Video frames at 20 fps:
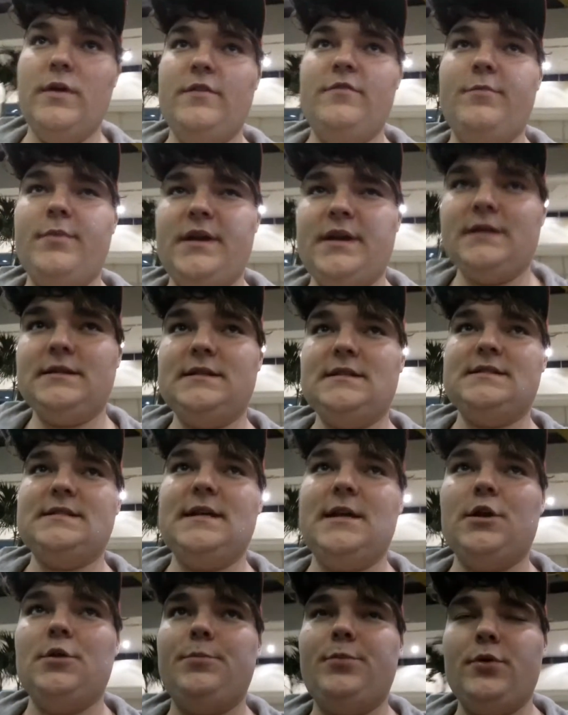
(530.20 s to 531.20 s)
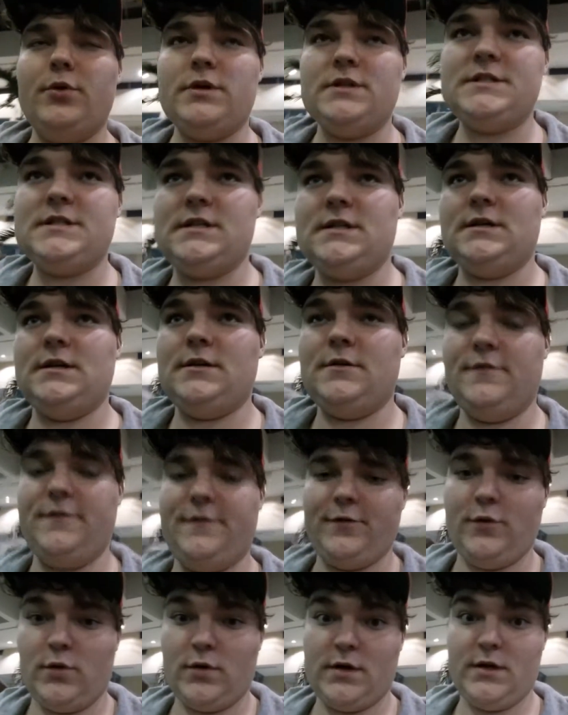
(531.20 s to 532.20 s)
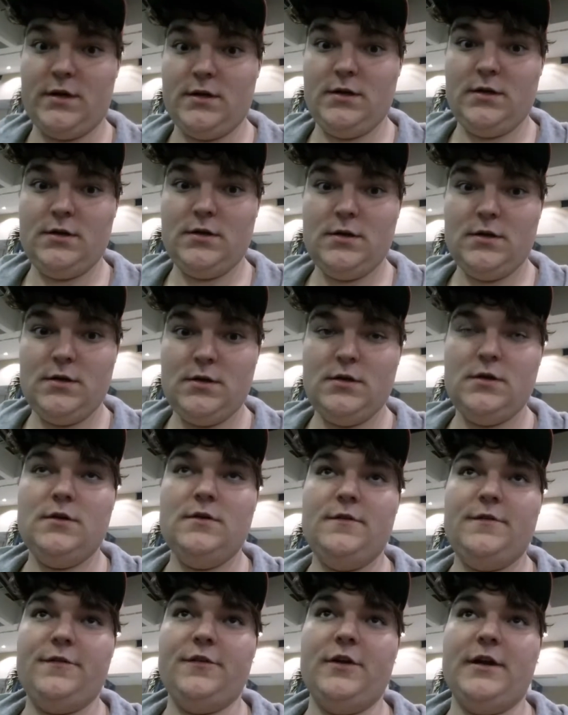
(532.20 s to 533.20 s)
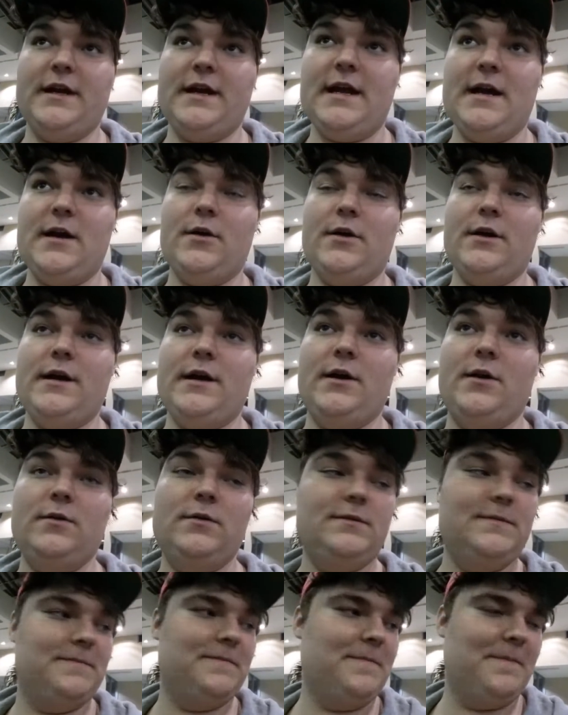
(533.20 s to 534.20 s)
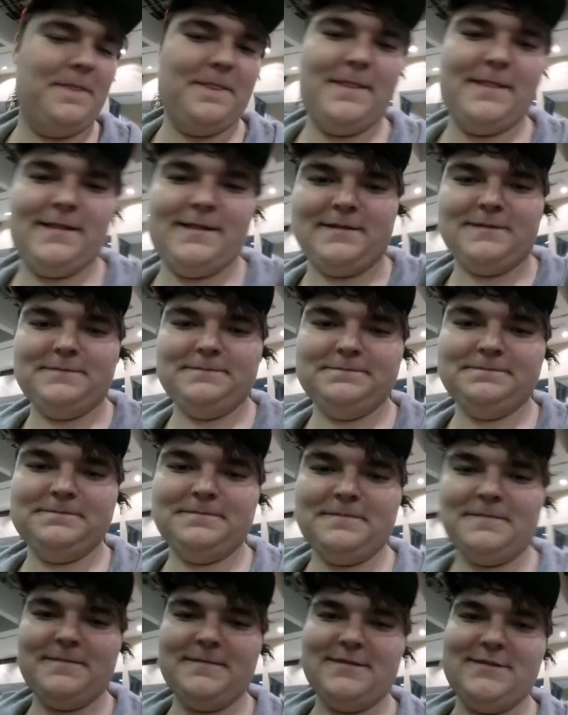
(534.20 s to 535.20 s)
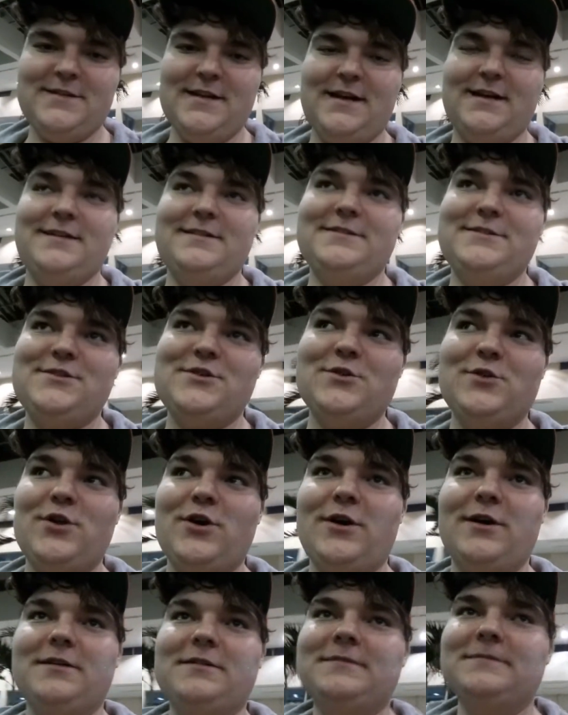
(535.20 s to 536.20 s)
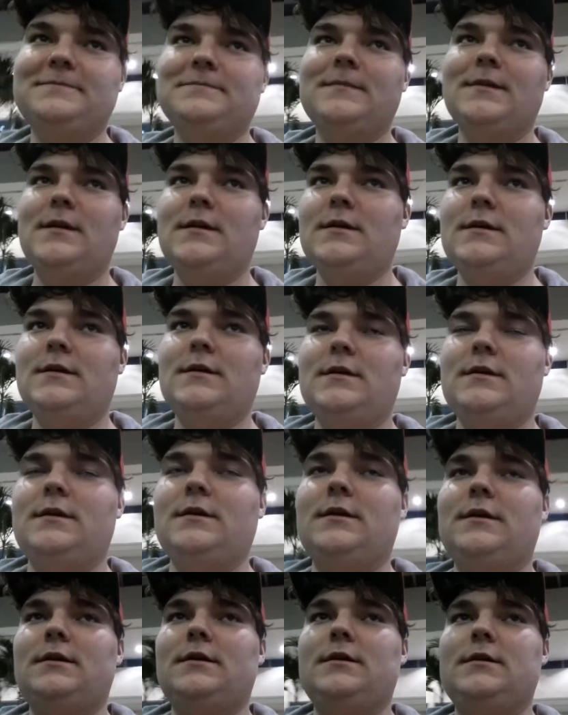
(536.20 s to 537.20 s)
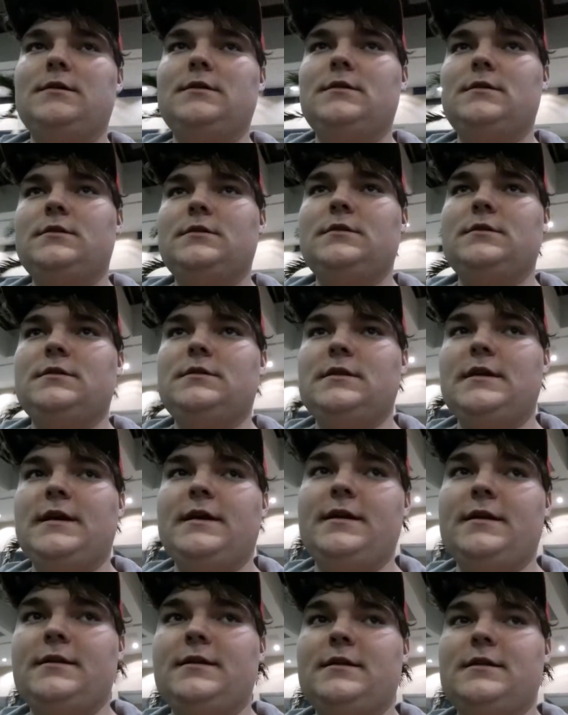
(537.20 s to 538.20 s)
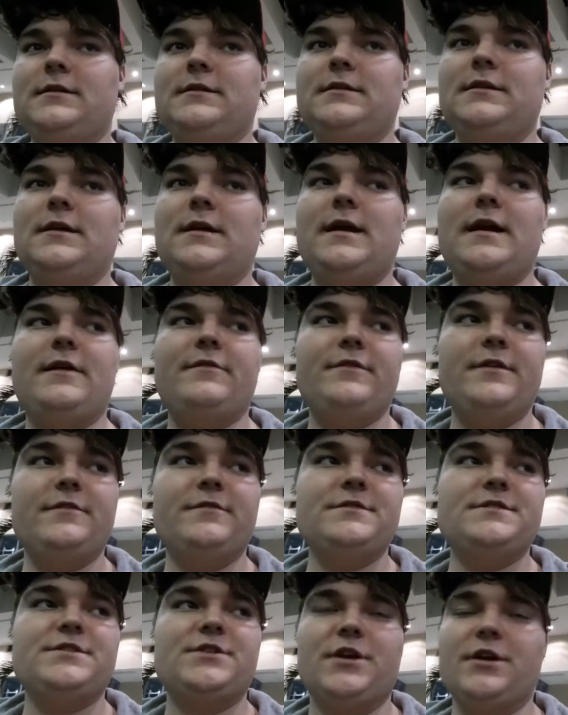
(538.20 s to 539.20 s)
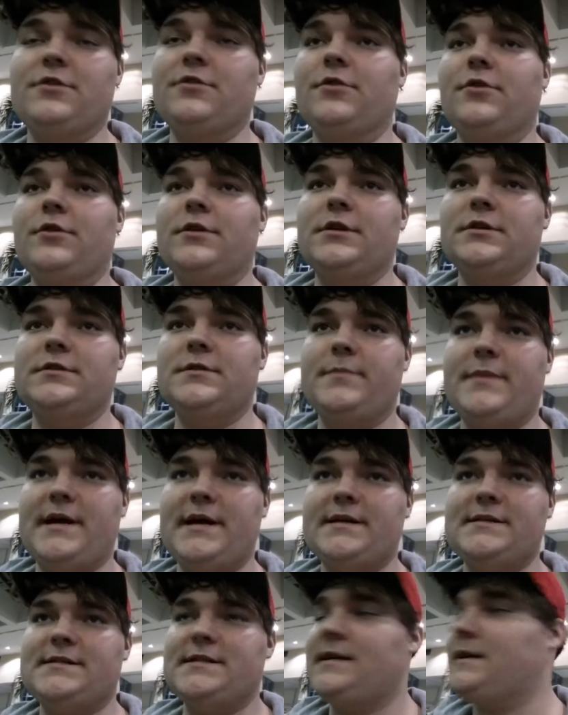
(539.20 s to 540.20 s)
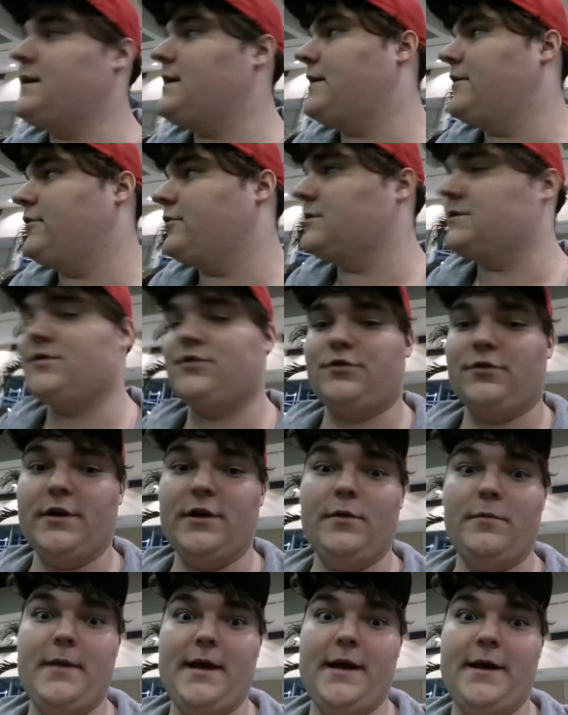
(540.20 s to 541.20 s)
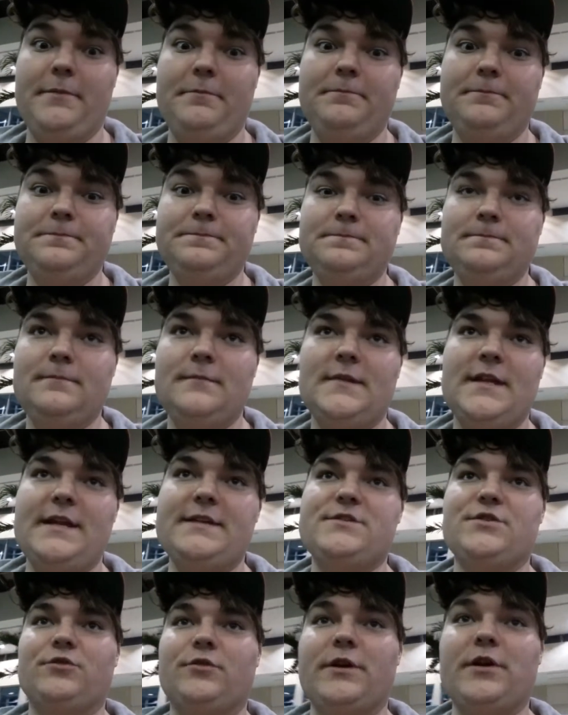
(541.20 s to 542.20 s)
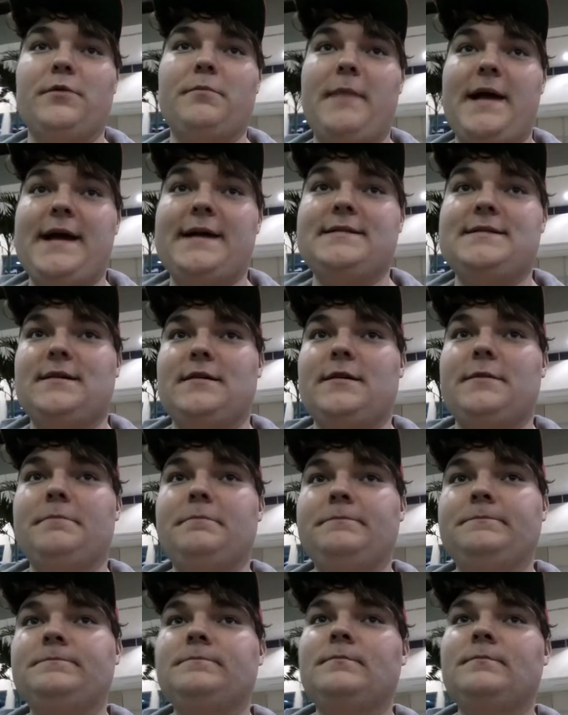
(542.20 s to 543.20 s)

We've been at this airport in Florida for like an hour now. Too fucking long. Yeah, too long. Uh, and they haven't even started rolling out the bags yet, and everyone's real mad. It's a real mad time.